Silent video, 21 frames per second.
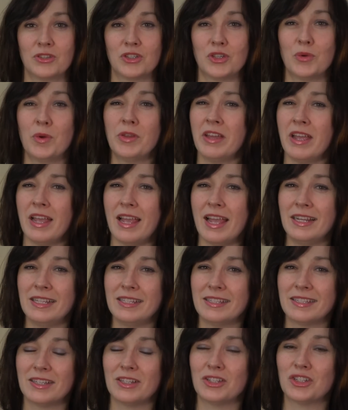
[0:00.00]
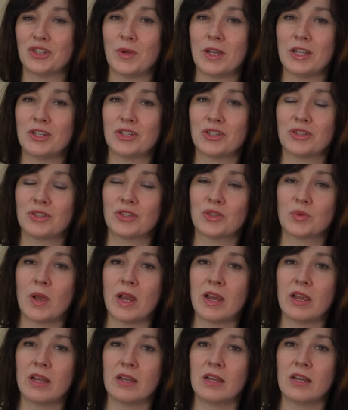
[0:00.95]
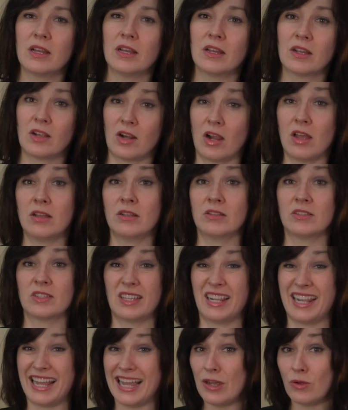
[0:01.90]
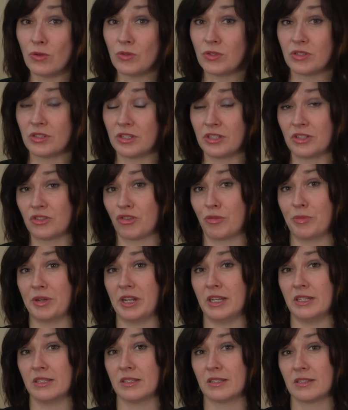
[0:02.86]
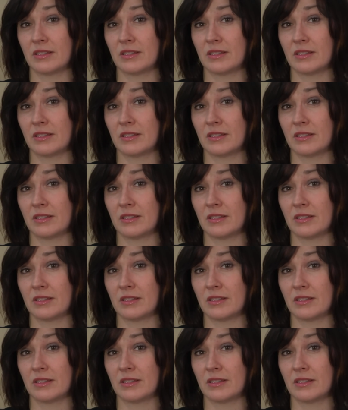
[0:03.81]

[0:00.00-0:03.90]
So are there any situations where a client's allowed to discriminate?